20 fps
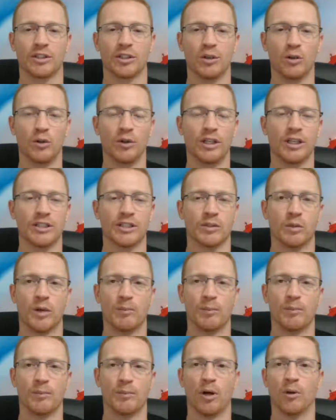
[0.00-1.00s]
of who it is and
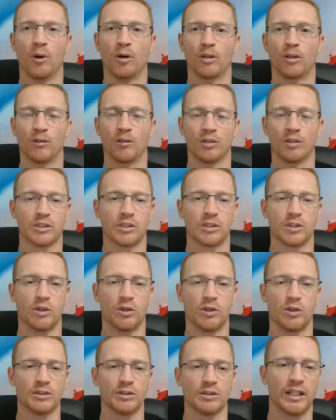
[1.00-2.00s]
what ballpark, versus
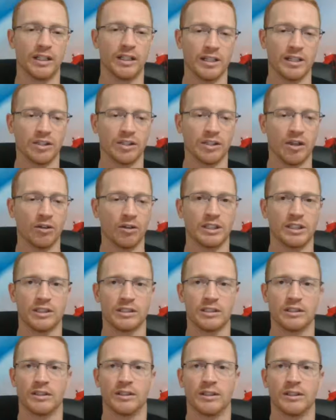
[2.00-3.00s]
Jose Fernandez all
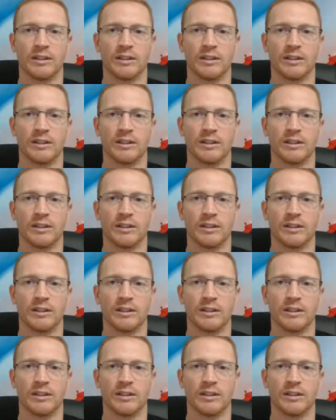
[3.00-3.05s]
season.